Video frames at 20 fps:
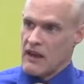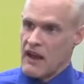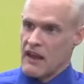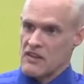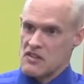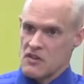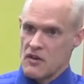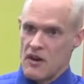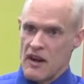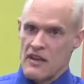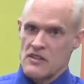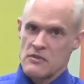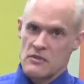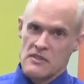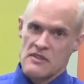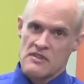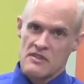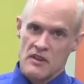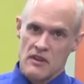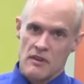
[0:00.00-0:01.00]
college
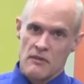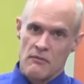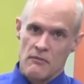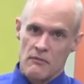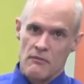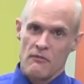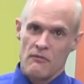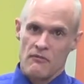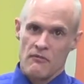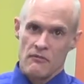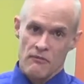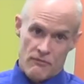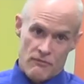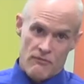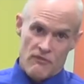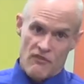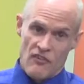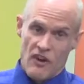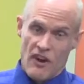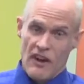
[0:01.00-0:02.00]
graduates, they're
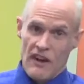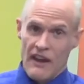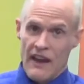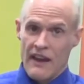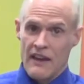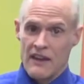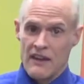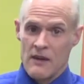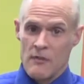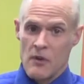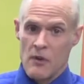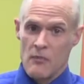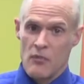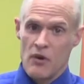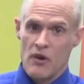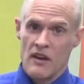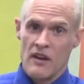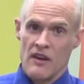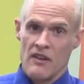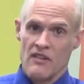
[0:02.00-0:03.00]
very likely to be
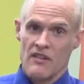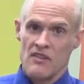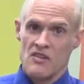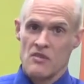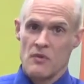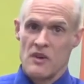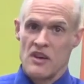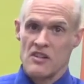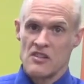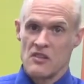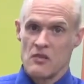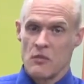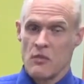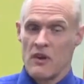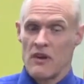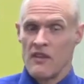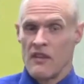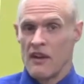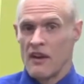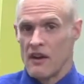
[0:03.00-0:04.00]
put in a situation
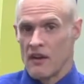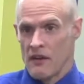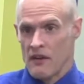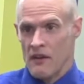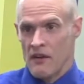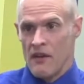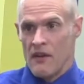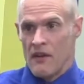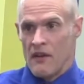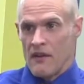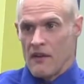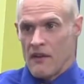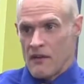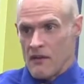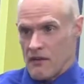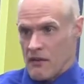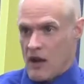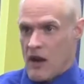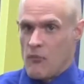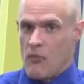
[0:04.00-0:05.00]
where they're
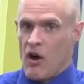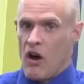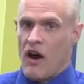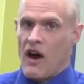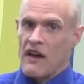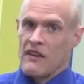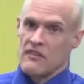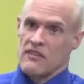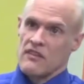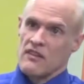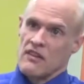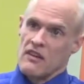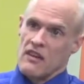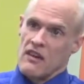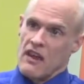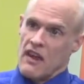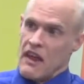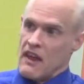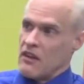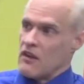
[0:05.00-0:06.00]
a boss
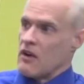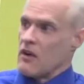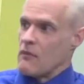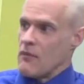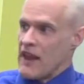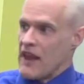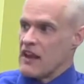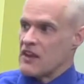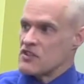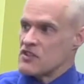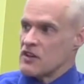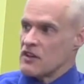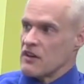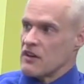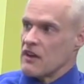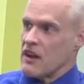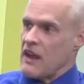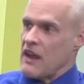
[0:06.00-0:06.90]
and they're a manager